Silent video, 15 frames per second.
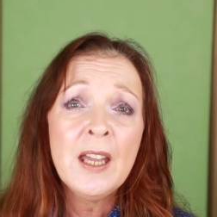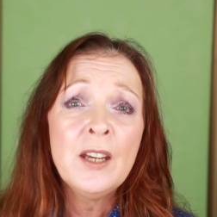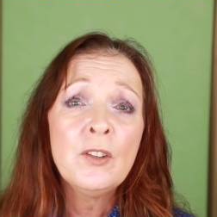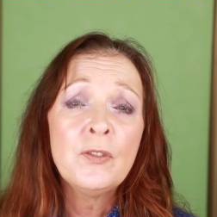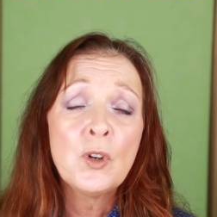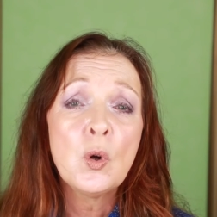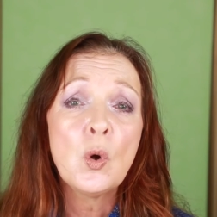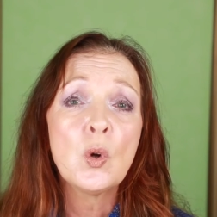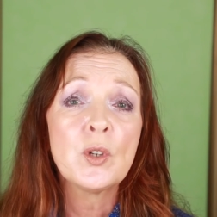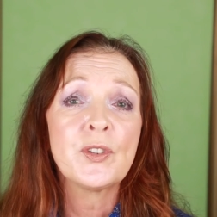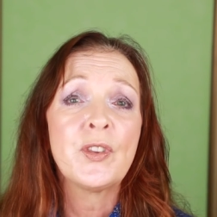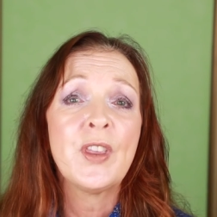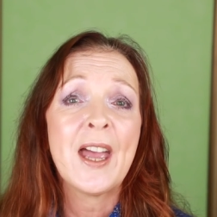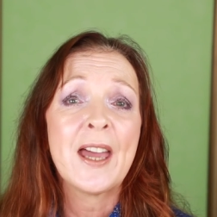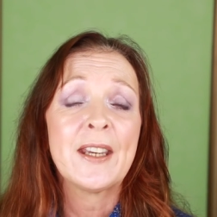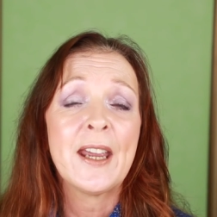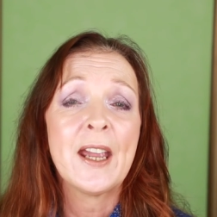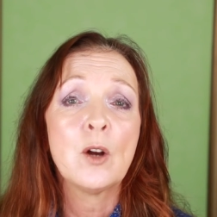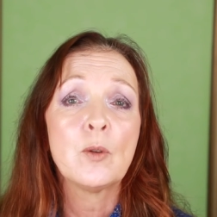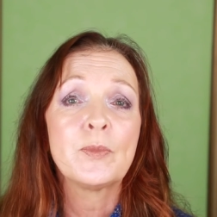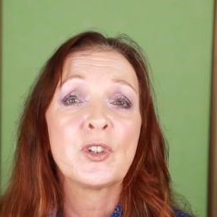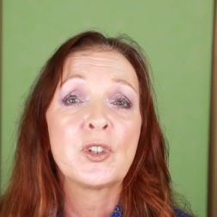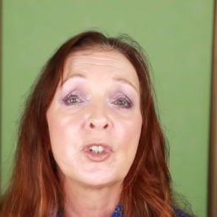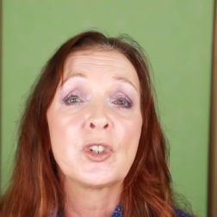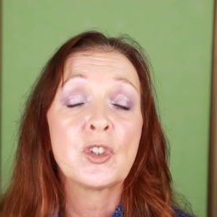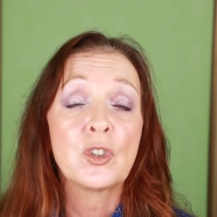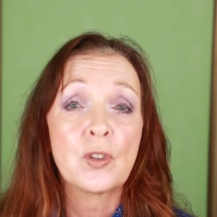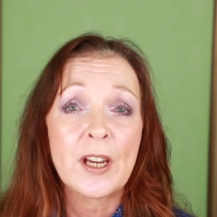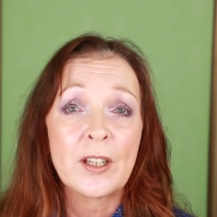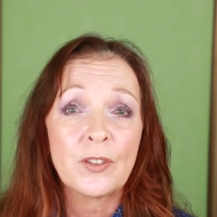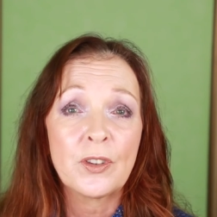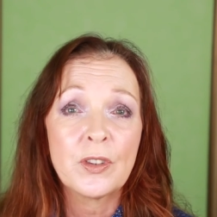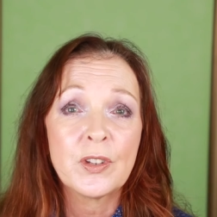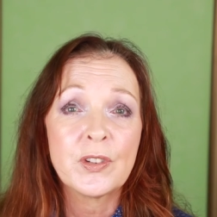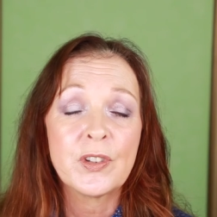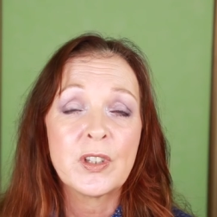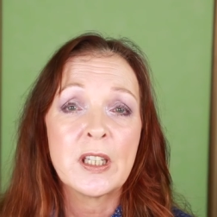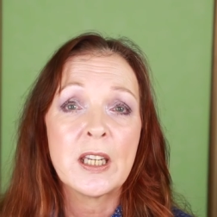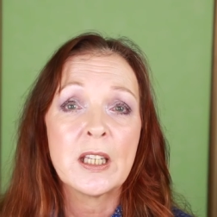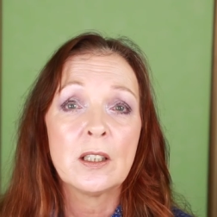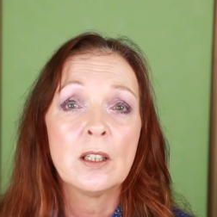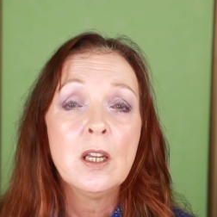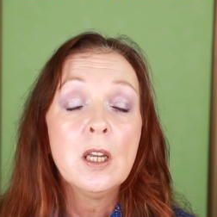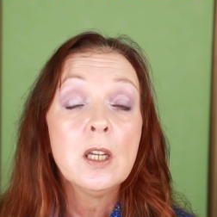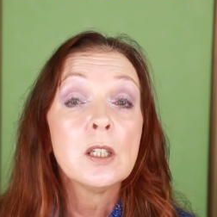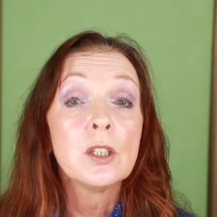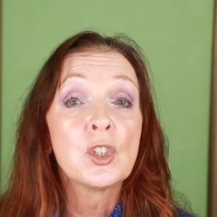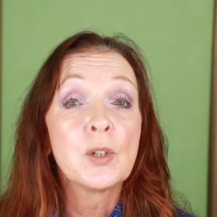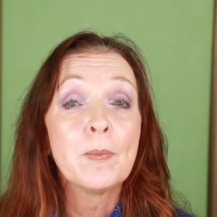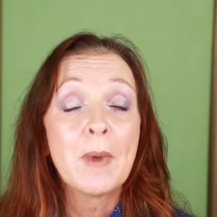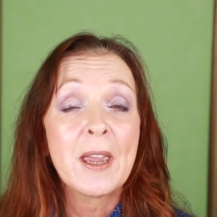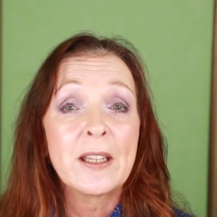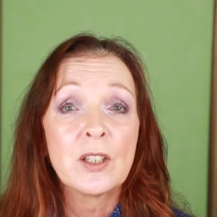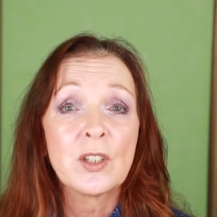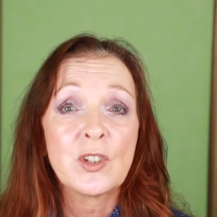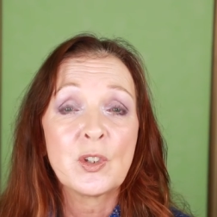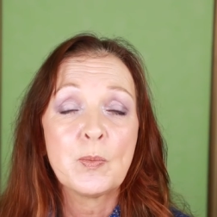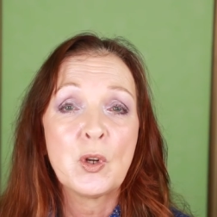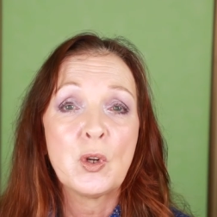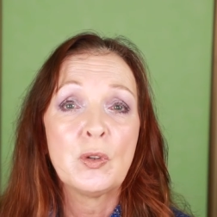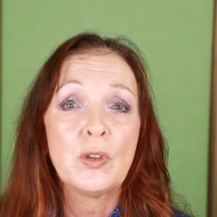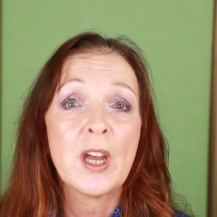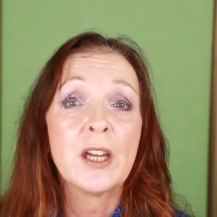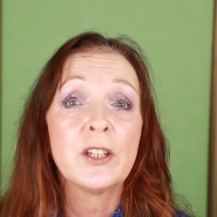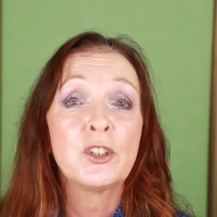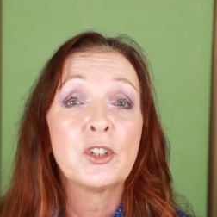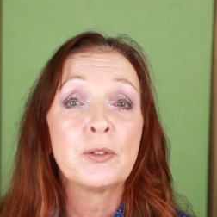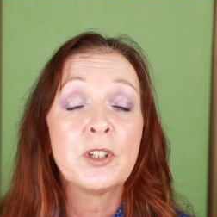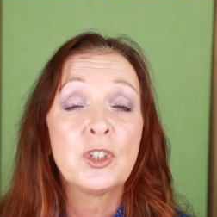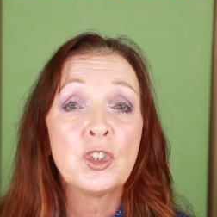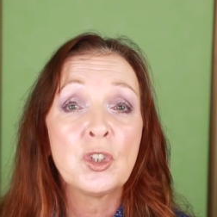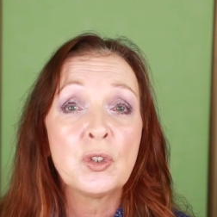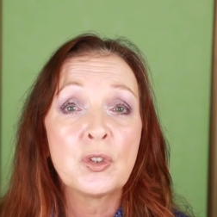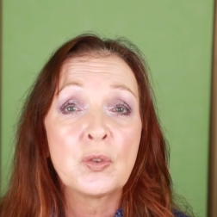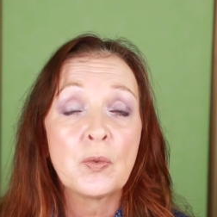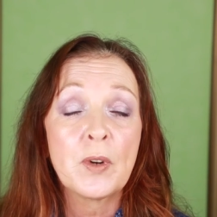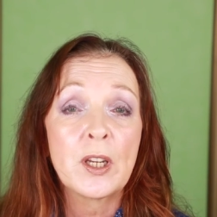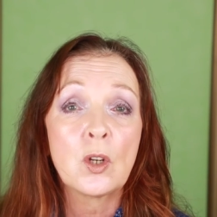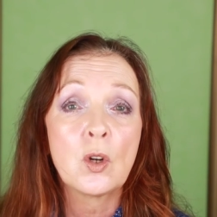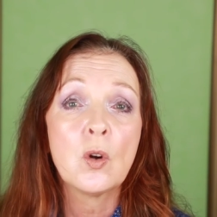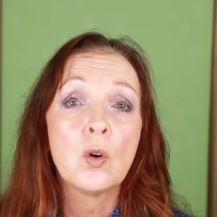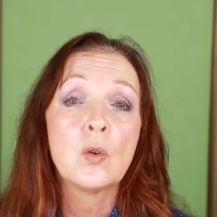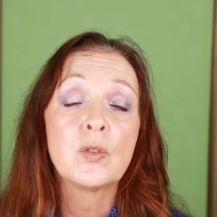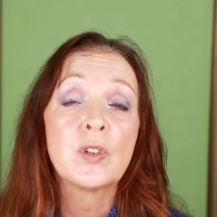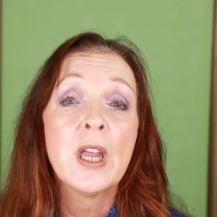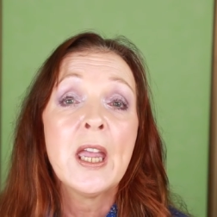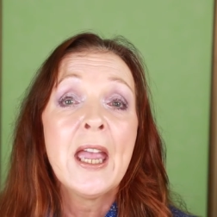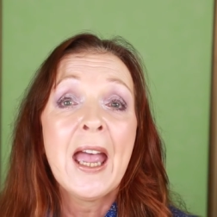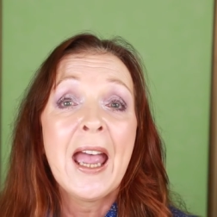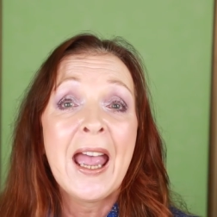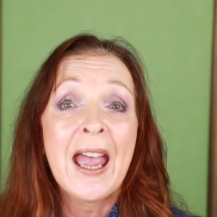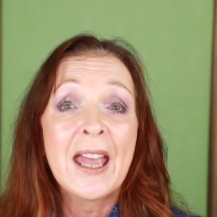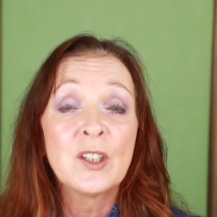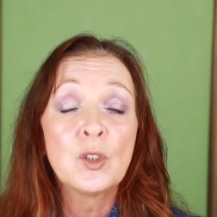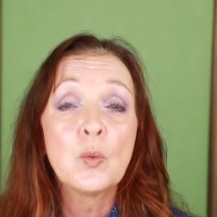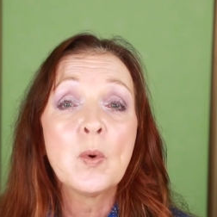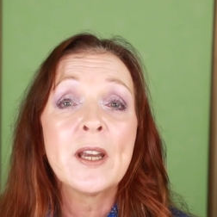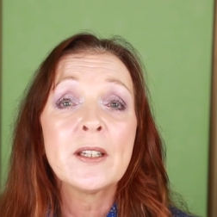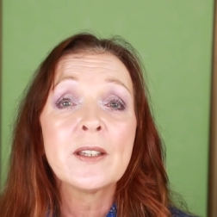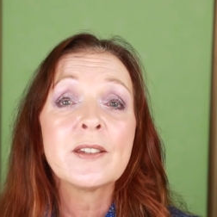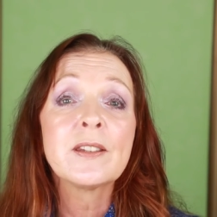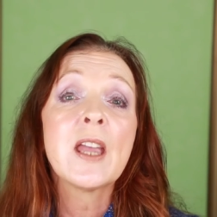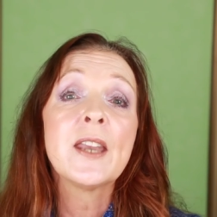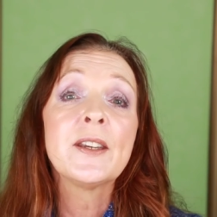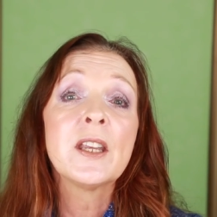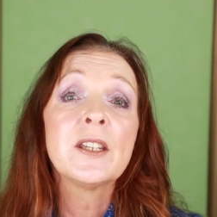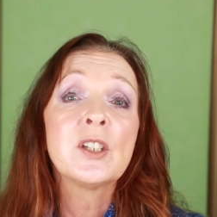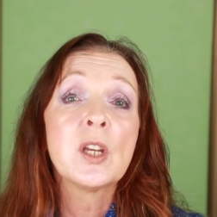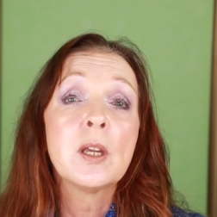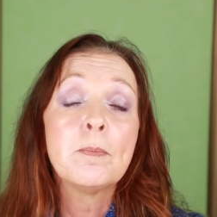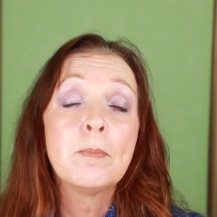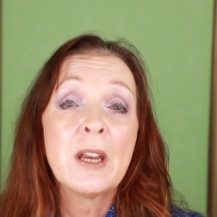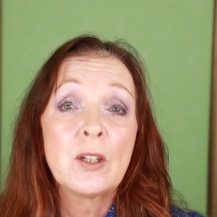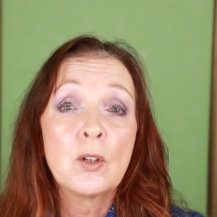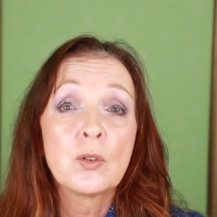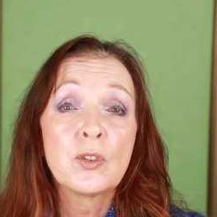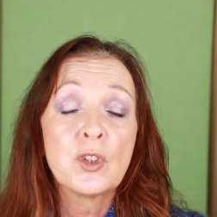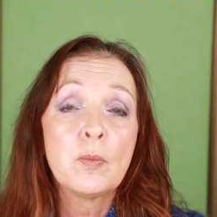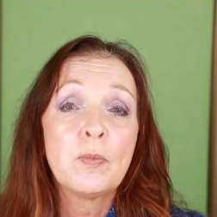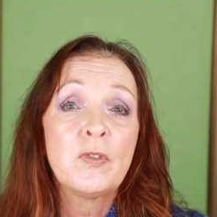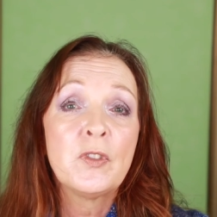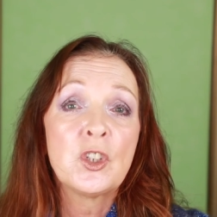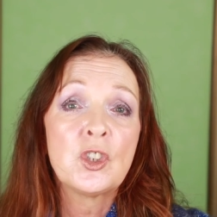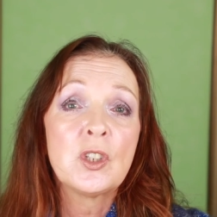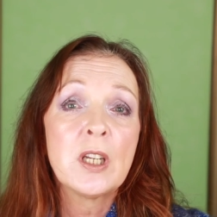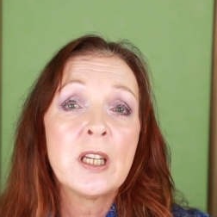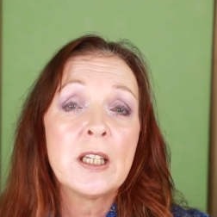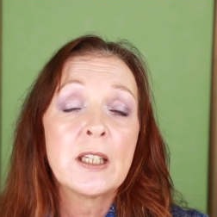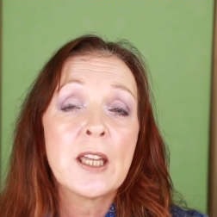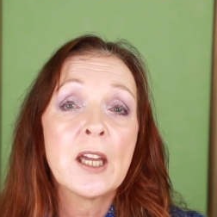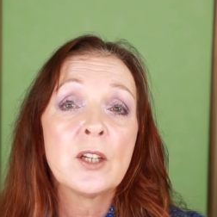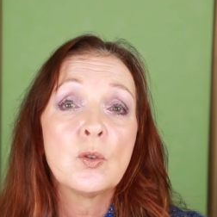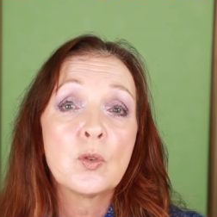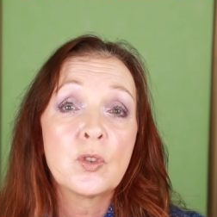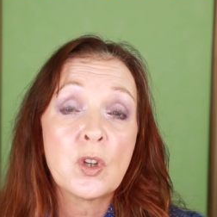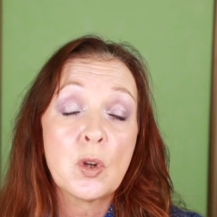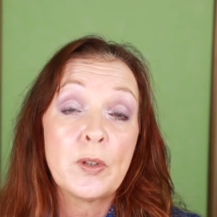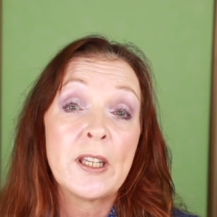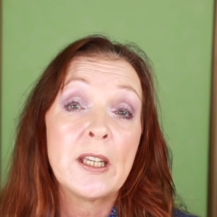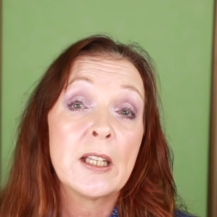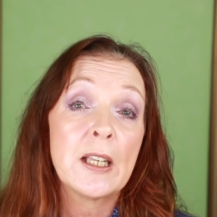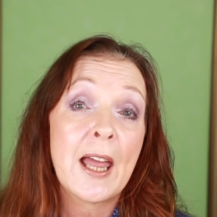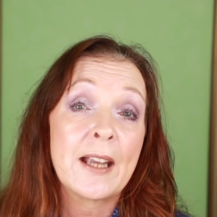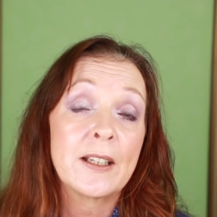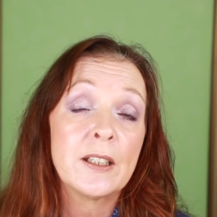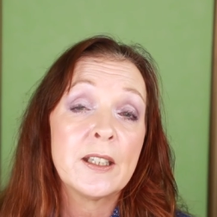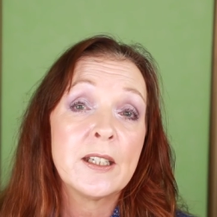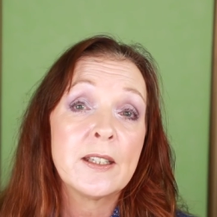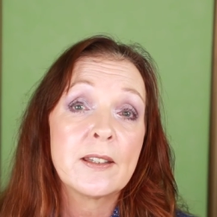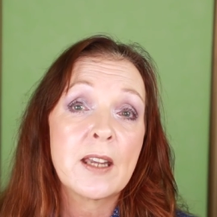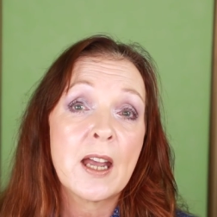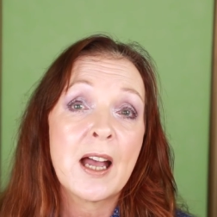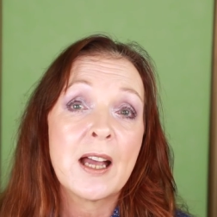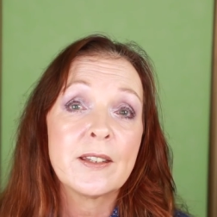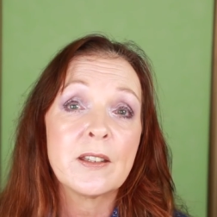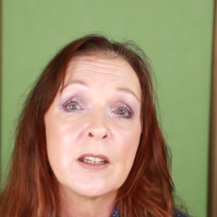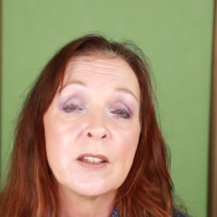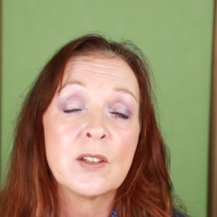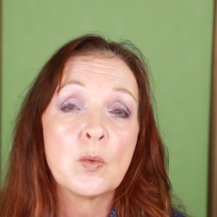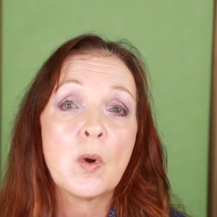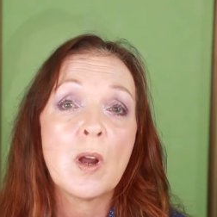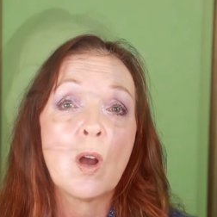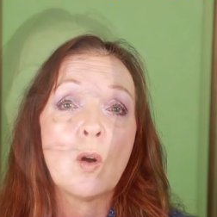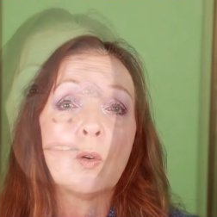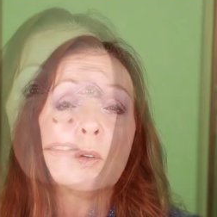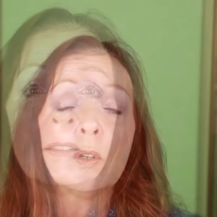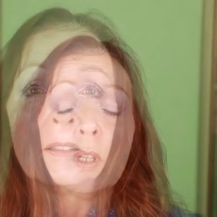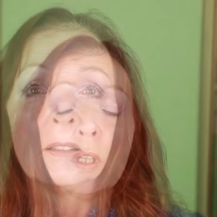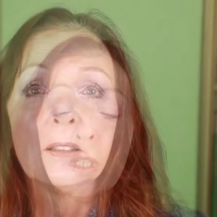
and of course that helps to strengthen the skin to make it smoother, to reduce wrinkles, and when it's done under medical supervision, it can also heal acne scars as well.